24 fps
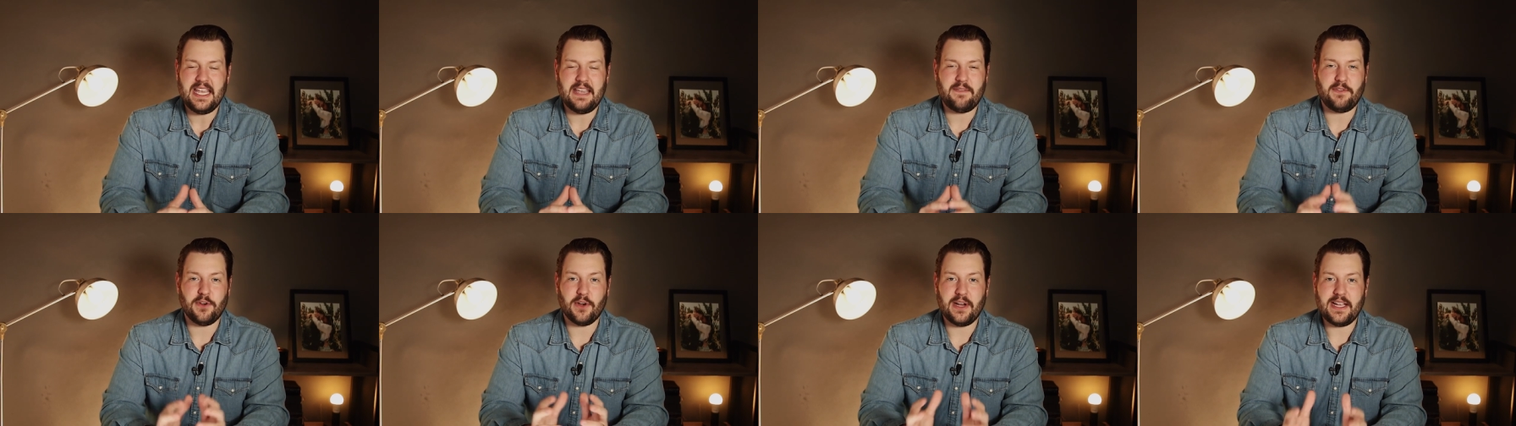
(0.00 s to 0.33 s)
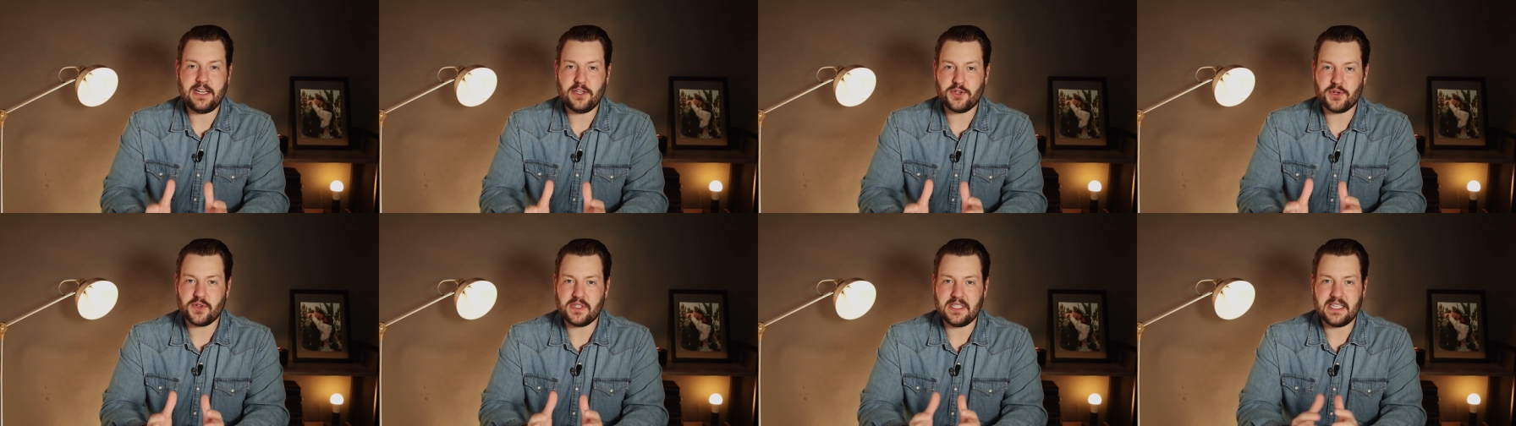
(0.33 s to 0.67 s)
If you're
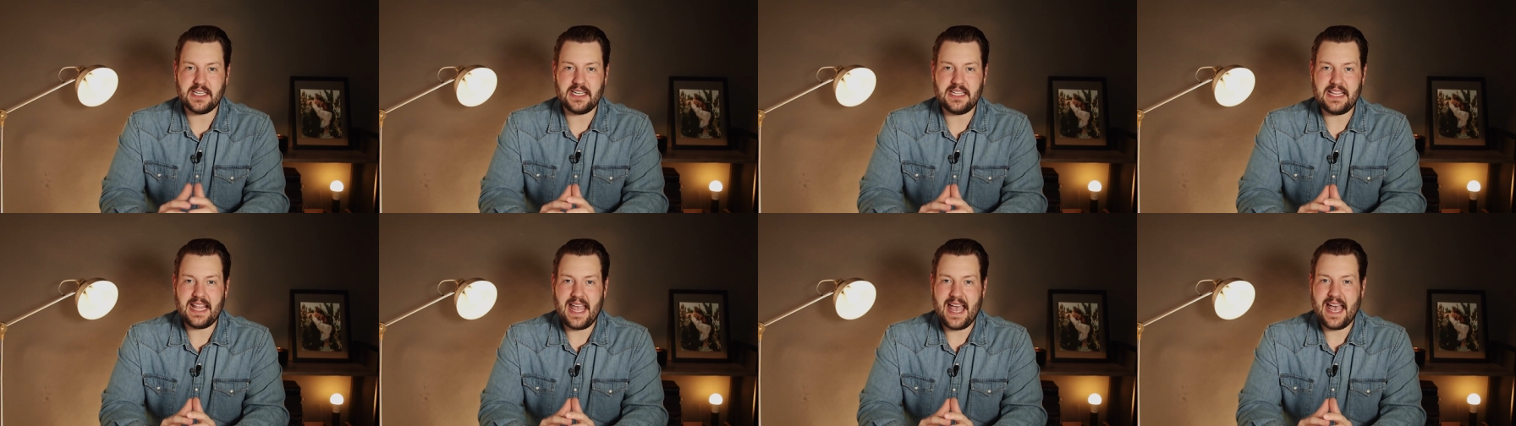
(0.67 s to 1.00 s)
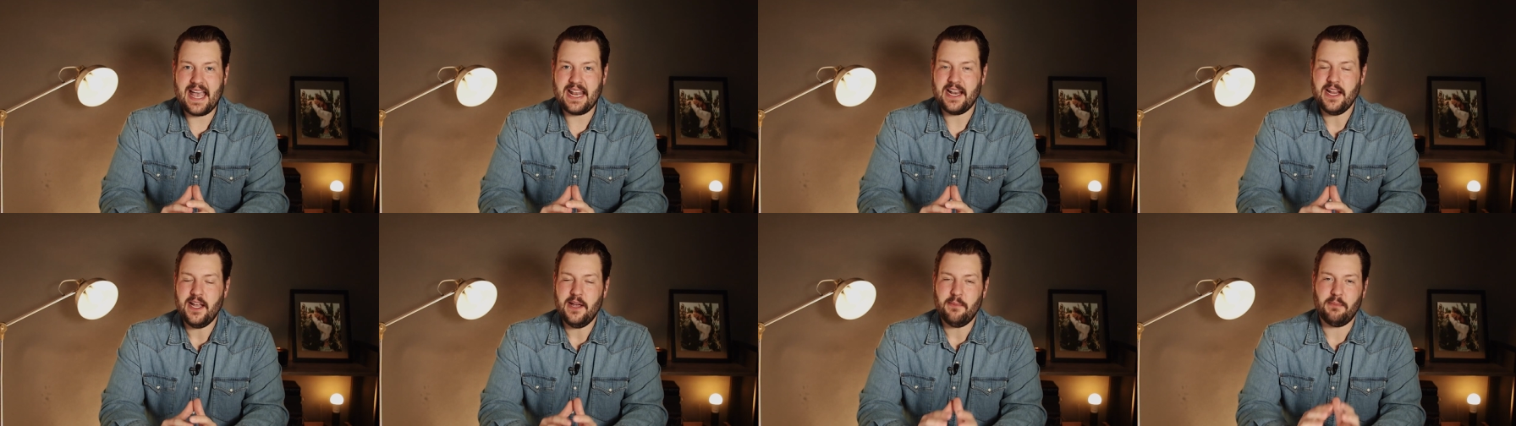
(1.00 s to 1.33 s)
interested in
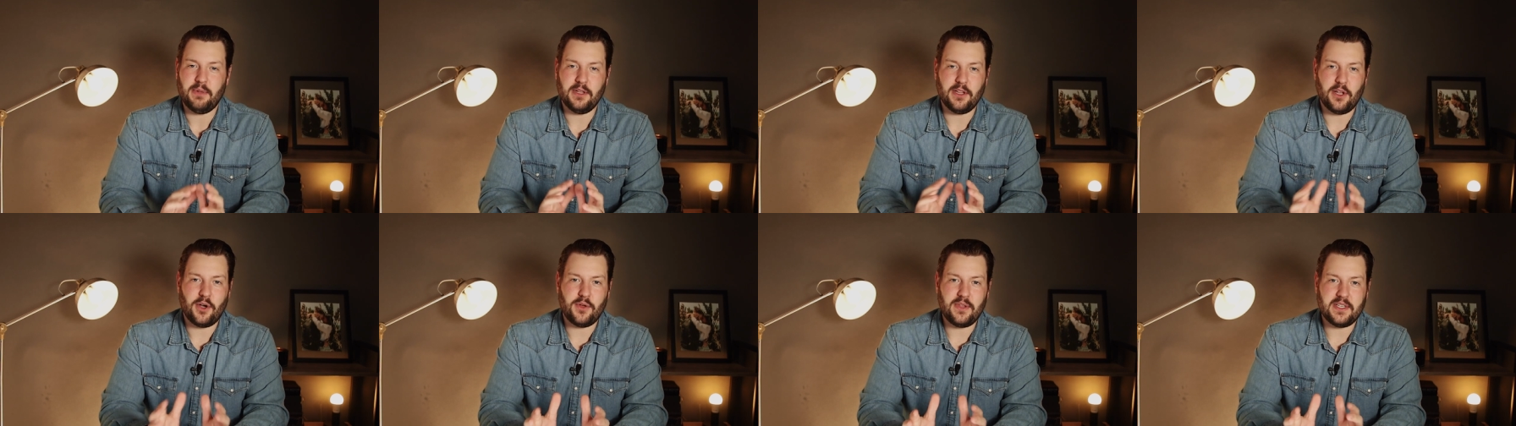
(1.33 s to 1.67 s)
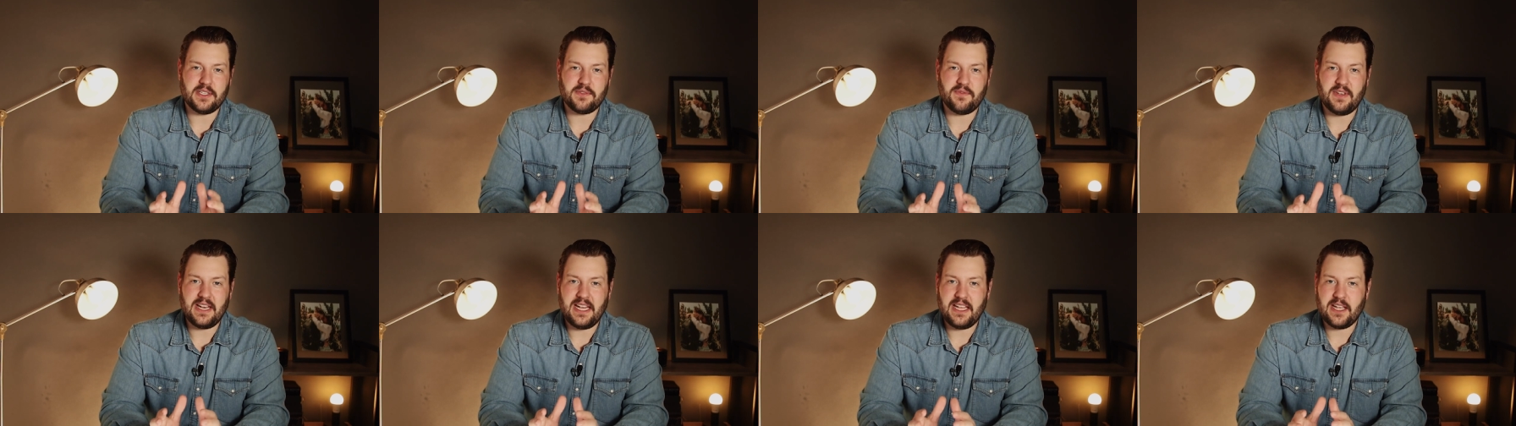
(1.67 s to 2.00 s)
that, below
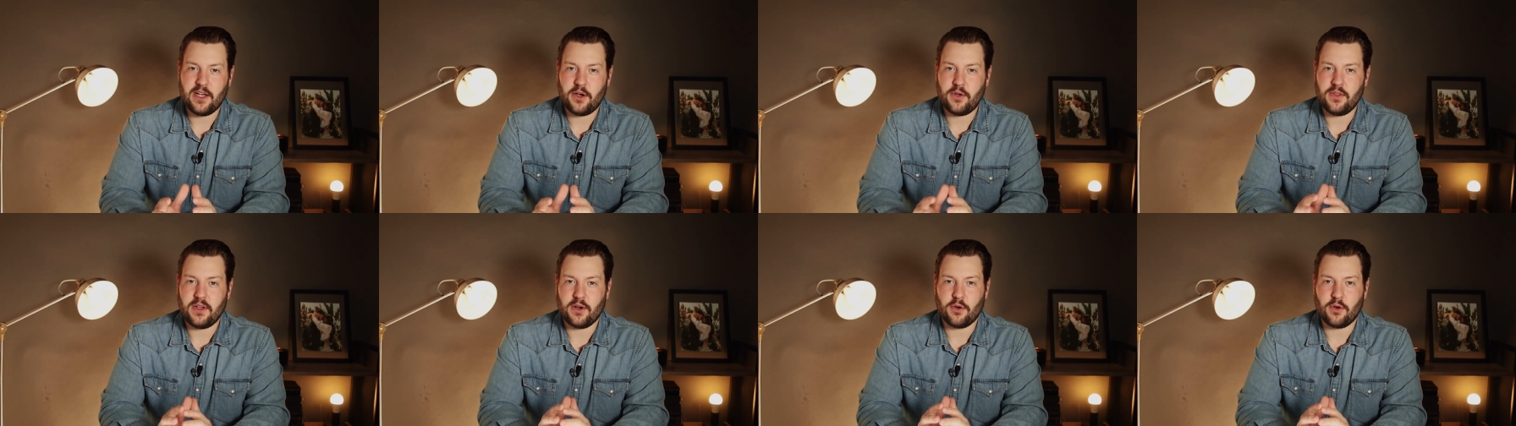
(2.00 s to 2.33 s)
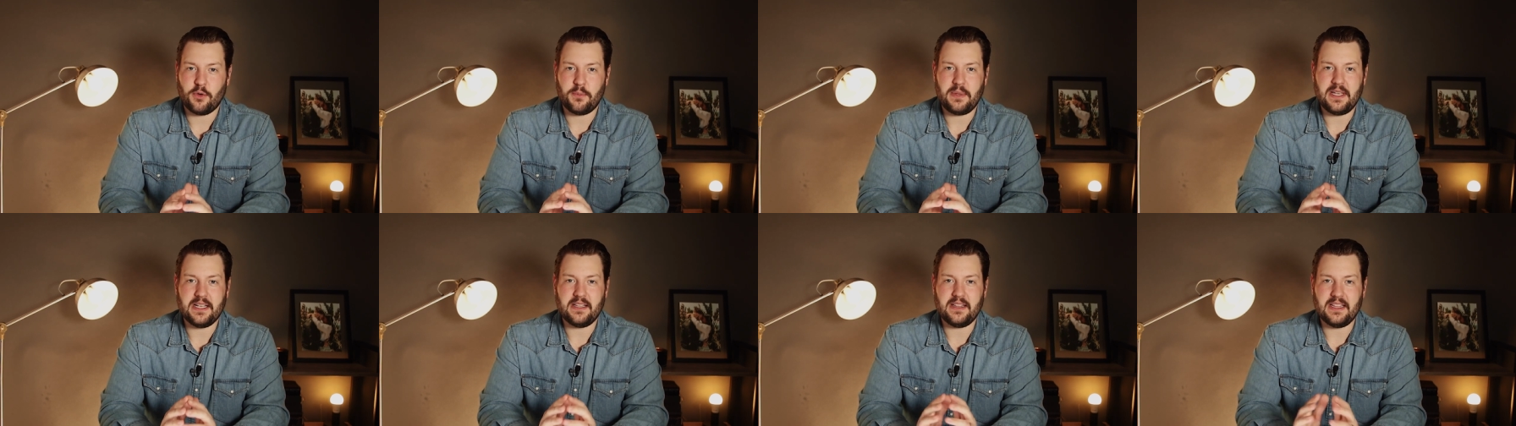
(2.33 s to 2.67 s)
this video there
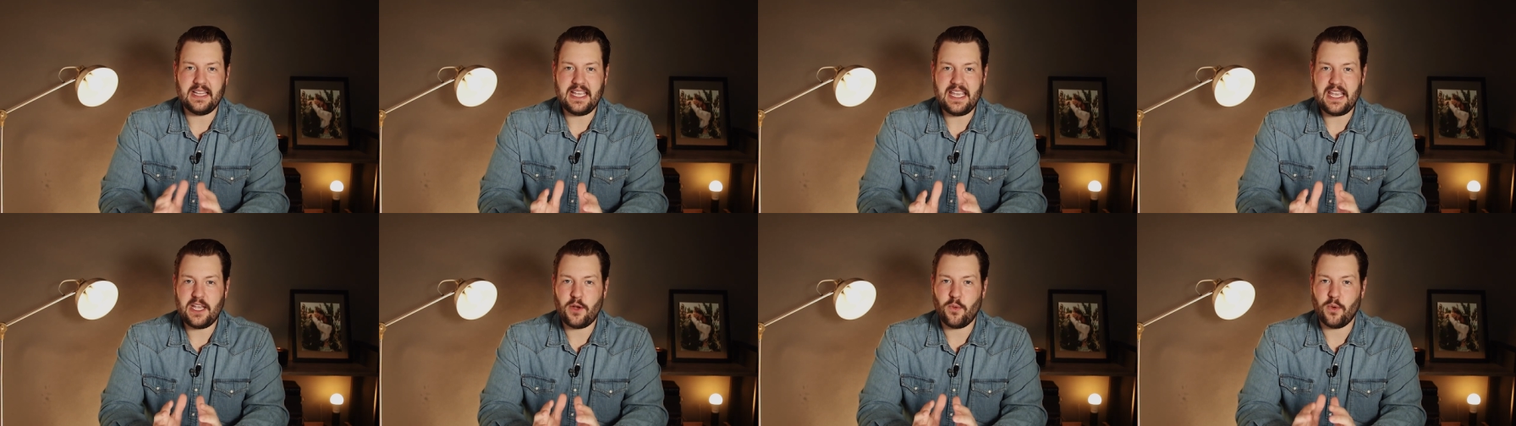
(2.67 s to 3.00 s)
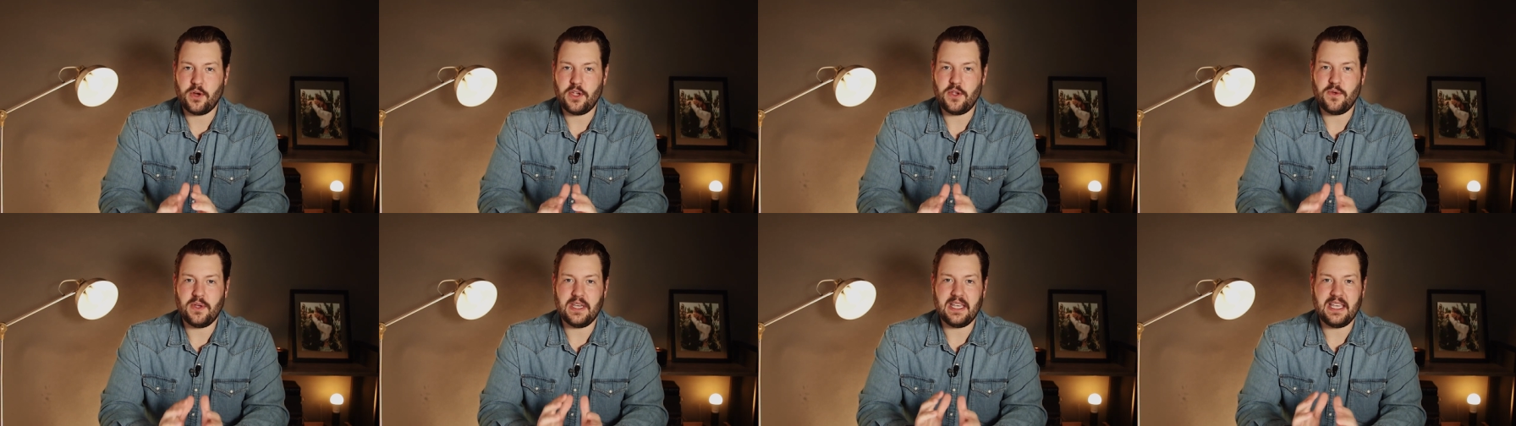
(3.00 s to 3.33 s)
will be a link
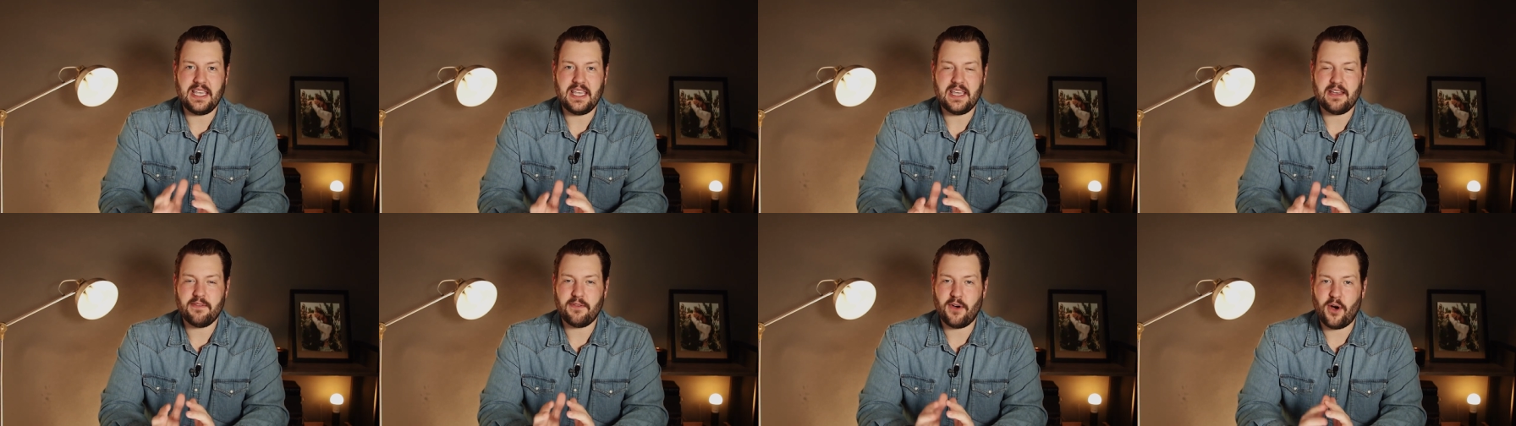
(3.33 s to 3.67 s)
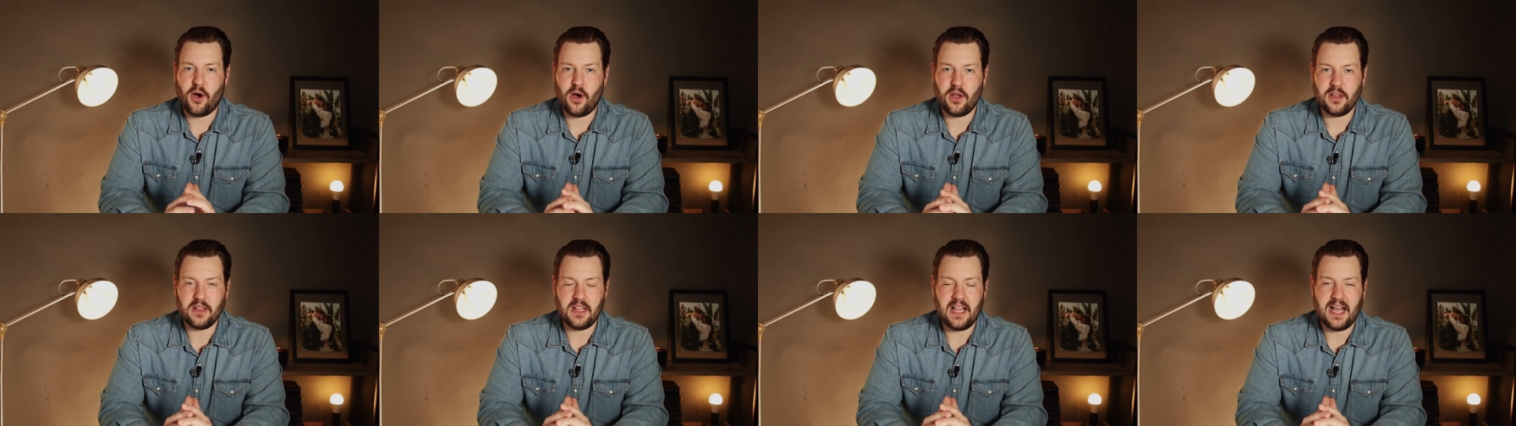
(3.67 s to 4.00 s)
where you can give
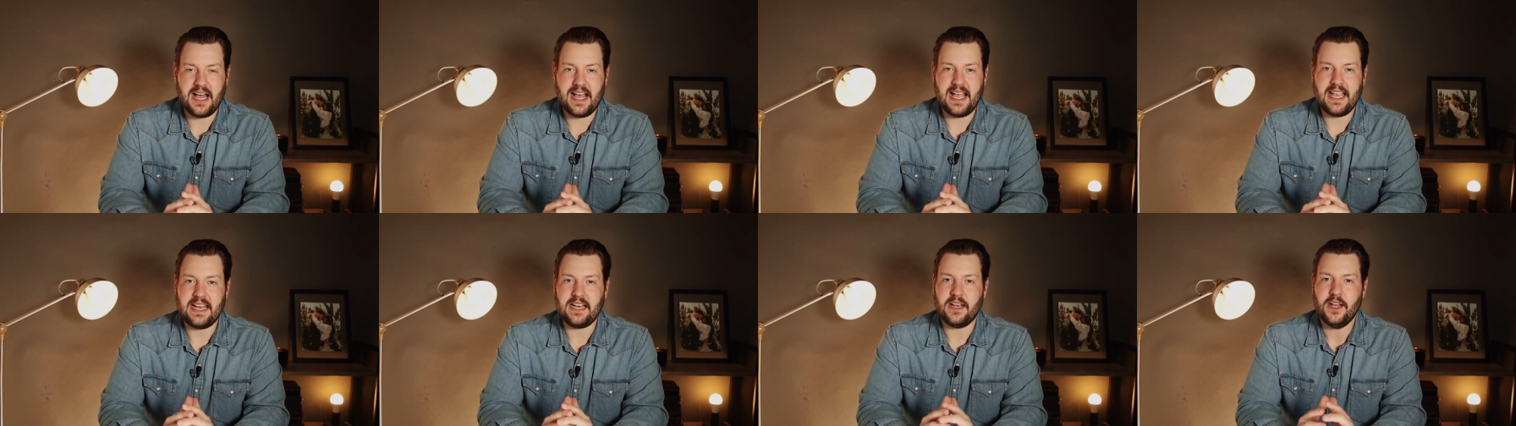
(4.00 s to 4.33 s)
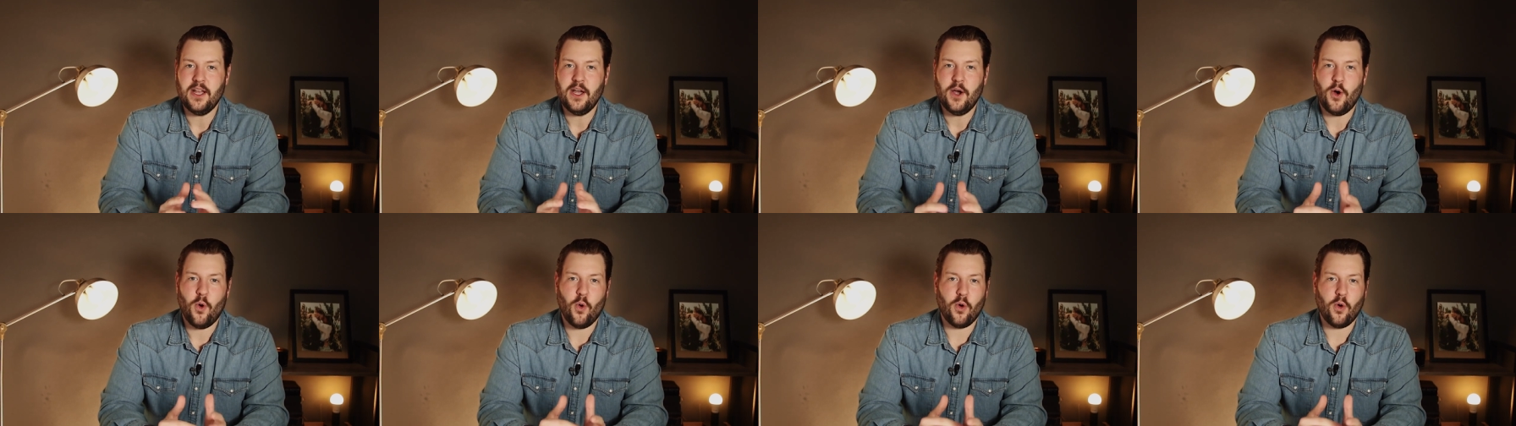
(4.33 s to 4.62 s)
online